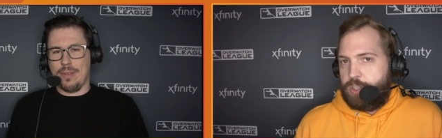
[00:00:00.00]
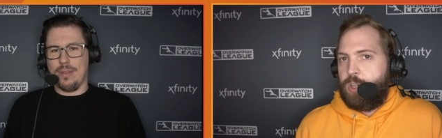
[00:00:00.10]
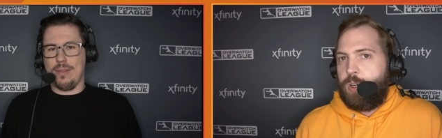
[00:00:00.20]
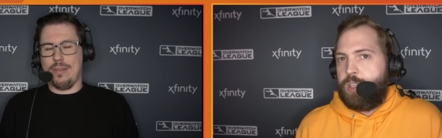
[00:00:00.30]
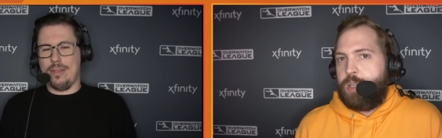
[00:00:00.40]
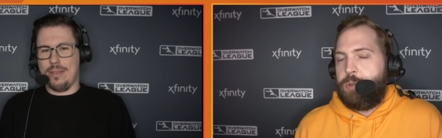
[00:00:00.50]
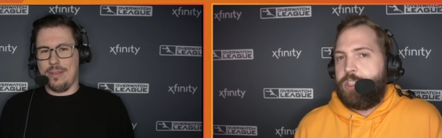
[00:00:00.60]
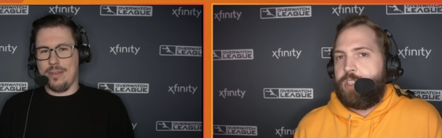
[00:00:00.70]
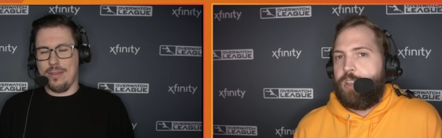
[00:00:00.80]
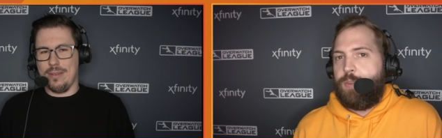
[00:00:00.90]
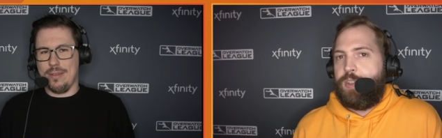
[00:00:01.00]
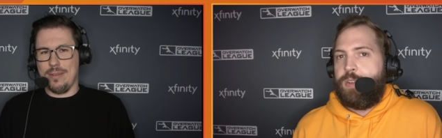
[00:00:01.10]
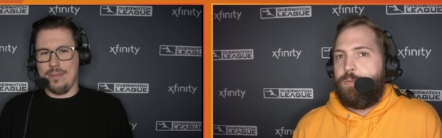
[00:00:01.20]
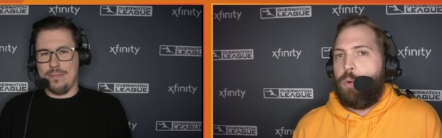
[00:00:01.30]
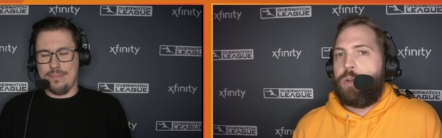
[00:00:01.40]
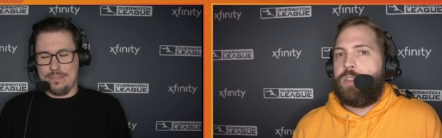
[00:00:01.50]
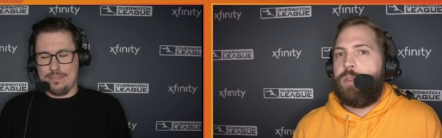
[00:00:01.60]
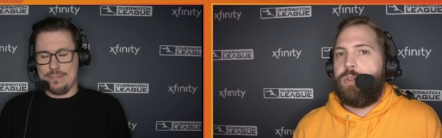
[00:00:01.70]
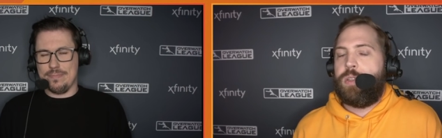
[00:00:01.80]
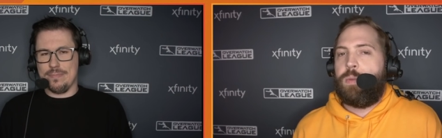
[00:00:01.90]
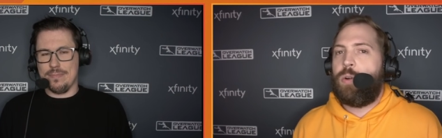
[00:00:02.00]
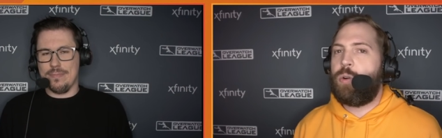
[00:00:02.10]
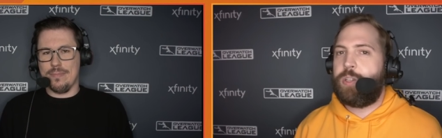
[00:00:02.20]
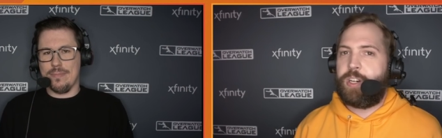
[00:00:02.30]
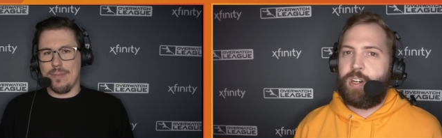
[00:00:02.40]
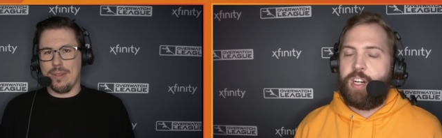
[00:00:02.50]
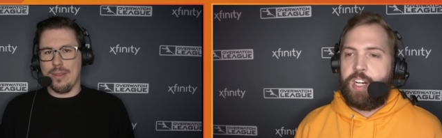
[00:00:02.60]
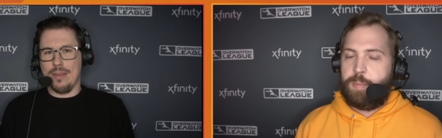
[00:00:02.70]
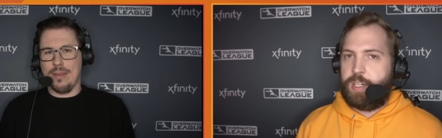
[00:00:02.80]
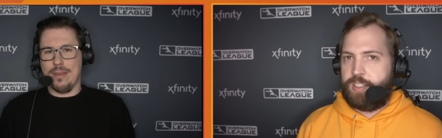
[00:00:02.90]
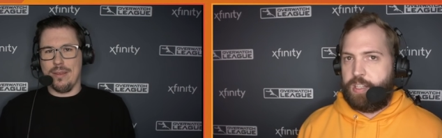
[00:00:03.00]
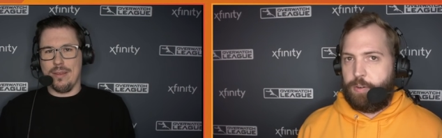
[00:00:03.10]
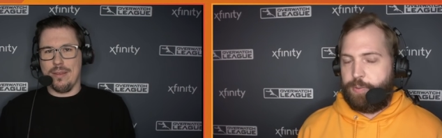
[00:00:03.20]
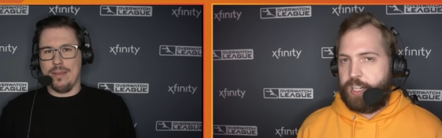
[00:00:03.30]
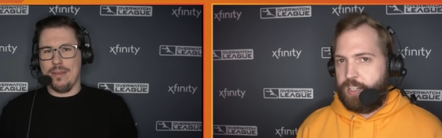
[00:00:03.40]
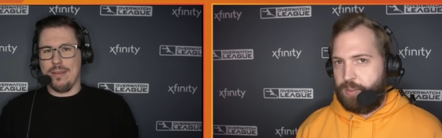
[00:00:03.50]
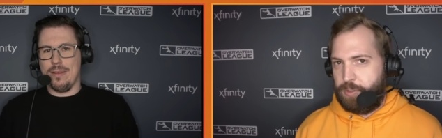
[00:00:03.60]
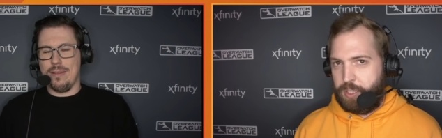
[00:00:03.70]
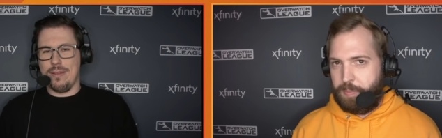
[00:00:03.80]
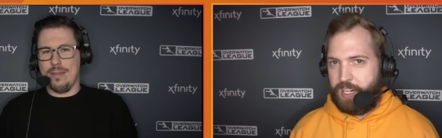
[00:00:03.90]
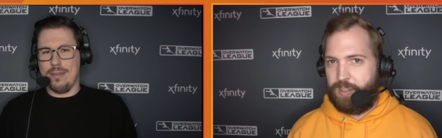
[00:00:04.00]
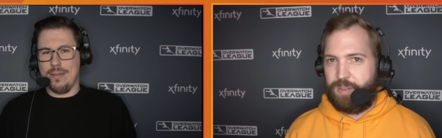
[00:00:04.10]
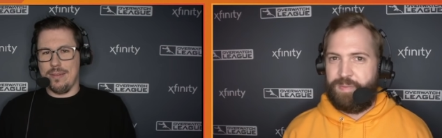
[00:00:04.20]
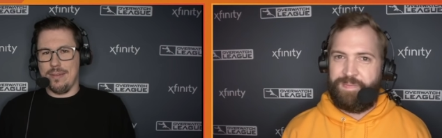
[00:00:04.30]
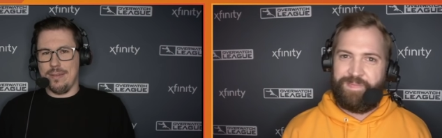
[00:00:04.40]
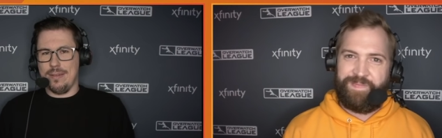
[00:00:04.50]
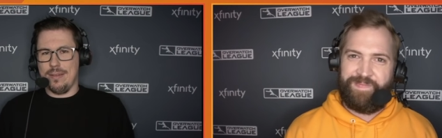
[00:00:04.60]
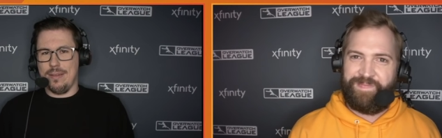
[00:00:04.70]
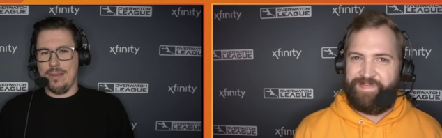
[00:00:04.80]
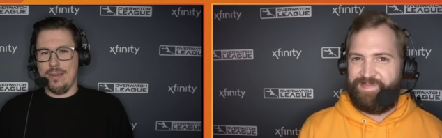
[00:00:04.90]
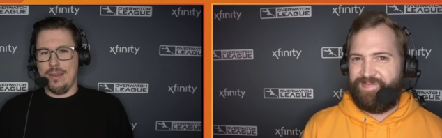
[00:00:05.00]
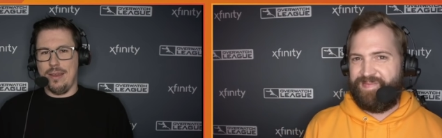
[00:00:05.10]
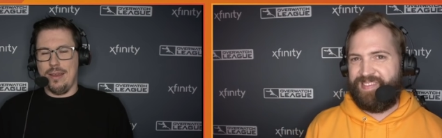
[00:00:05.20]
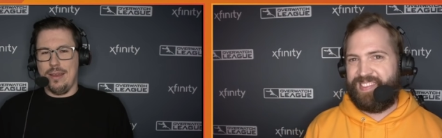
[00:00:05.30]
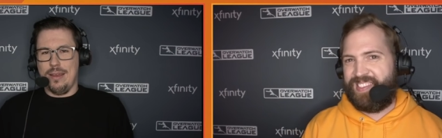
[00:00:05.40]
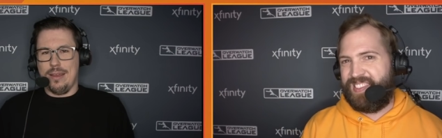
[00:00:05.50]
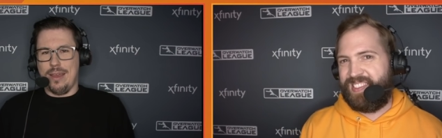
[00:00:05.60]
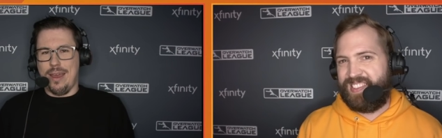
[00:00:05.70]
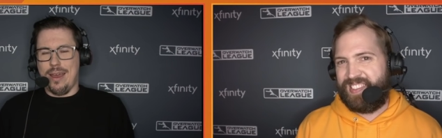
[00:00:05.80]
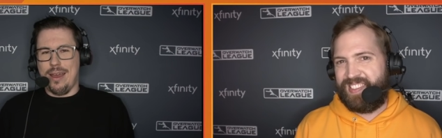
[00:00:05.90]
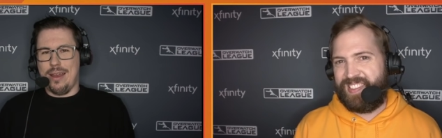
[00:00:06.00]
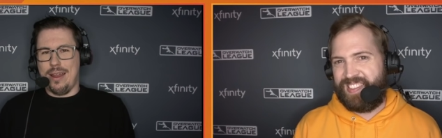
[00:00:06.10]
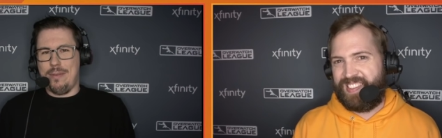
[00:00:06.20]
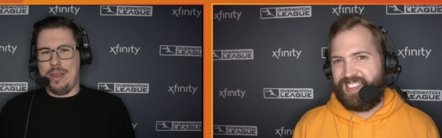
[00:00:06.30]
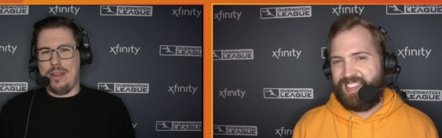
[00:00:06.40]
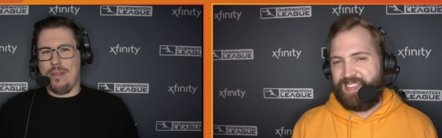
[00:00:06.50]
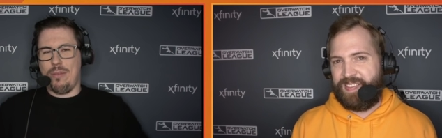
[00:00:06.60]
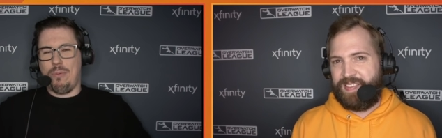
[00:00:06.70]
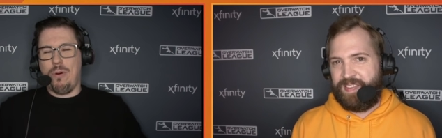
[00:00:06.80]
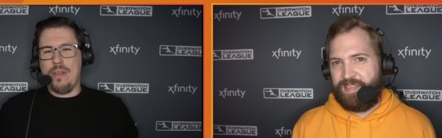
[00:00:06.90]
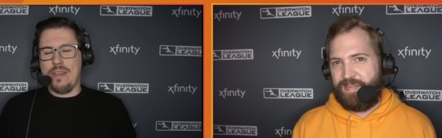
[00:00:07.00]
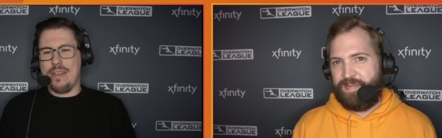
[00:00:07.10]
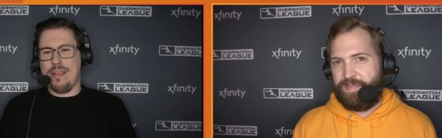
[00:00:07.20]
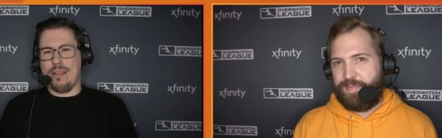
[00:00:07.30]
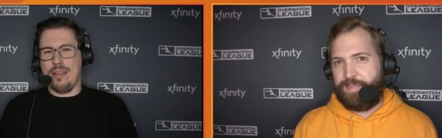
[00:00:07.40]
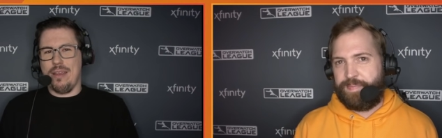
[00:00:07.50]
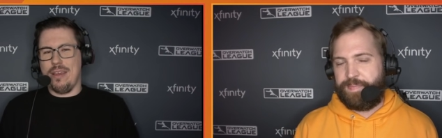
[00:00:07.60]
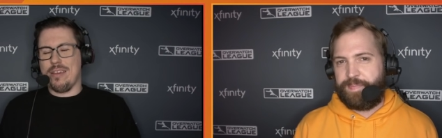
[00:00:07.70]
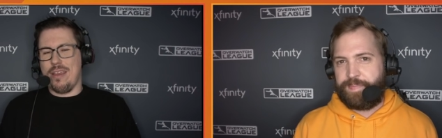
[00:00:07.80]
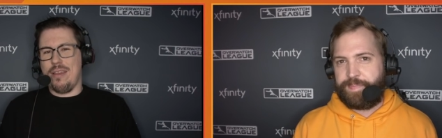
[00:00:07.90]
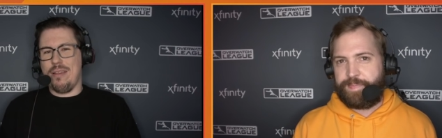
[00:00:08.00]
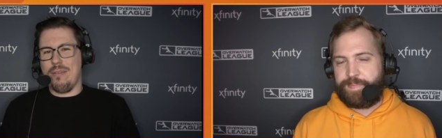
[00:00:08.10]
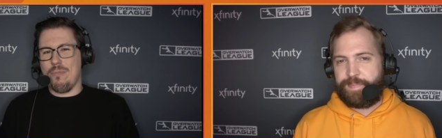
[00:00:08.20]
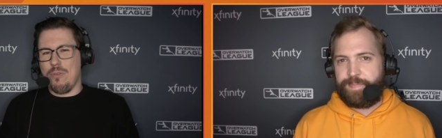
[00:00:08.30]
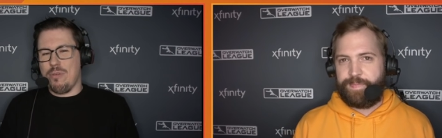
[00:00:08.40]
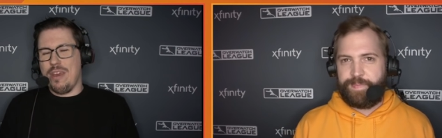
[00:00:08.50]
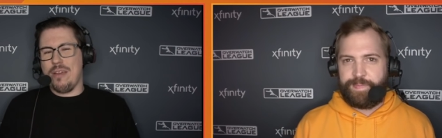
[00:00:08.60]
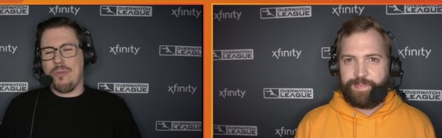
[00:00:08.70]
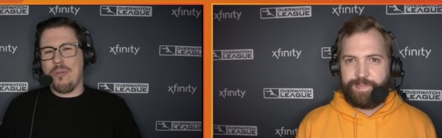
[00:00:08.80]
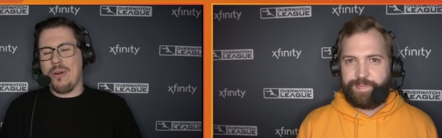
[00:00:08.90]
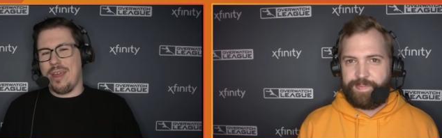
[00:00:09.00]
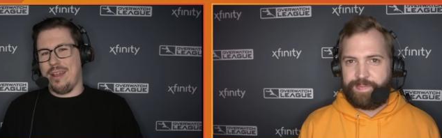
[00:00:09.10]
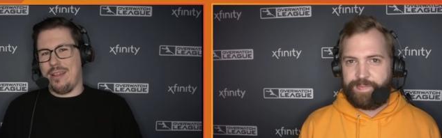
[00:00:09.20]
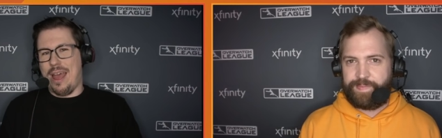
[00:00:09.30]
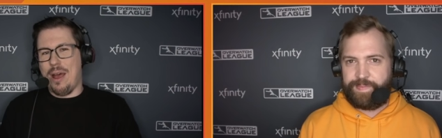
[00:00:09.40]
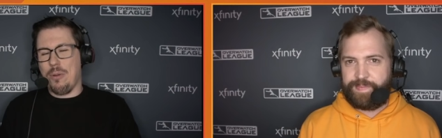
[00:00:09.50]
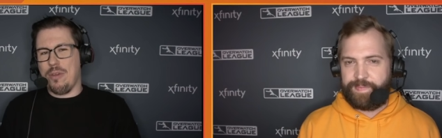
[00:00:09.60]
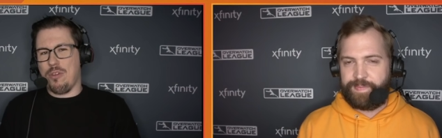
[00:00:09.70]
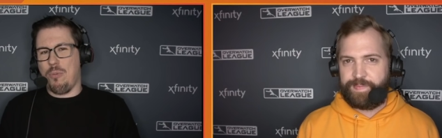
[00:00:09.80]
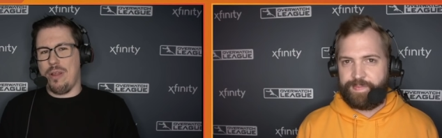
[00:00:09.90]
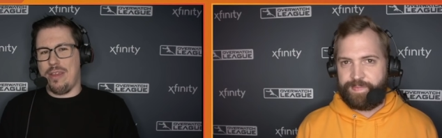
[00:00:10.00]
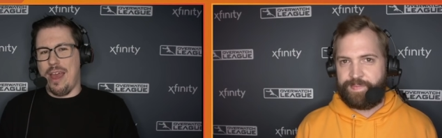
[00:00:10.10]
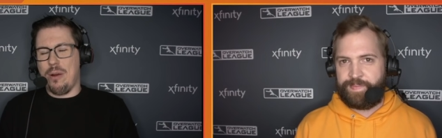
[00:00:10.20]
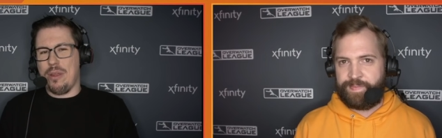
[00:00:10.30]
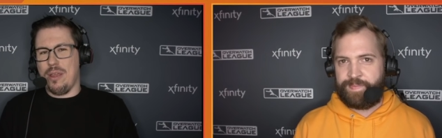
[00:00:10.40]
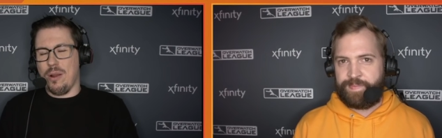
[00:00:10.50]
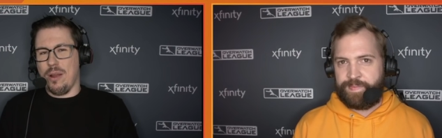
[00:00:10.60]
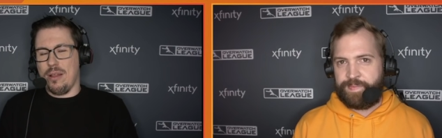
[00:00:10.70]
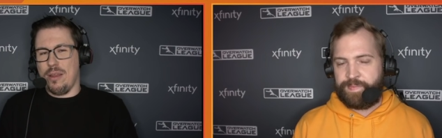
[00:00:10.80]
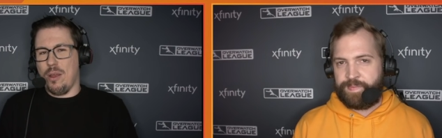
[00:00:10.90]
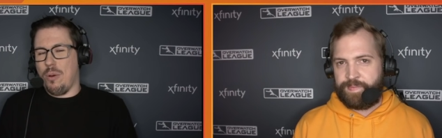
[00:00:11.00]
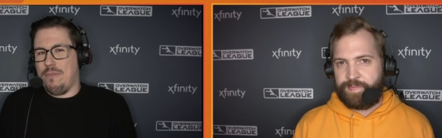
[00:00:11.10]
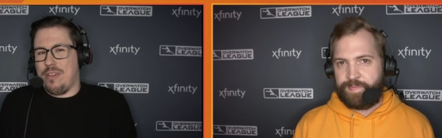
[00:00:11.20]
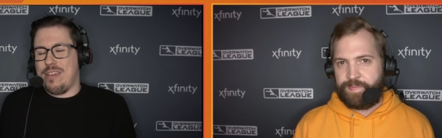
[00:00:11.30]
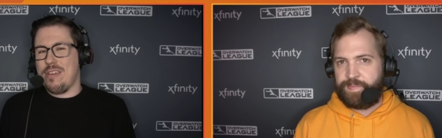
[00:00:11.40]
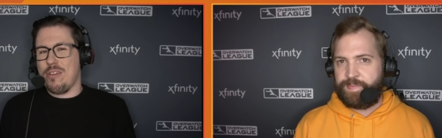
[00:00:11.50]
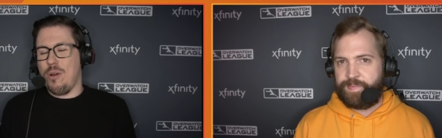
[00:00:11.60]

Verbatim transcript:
Speaker 1: were solid. He was just often forced to use them earlier because they were fighting a losing battle.
Speaker 2: Yeah, and I mean, one thing that is you take a look at how this went down here, and you know, if it sets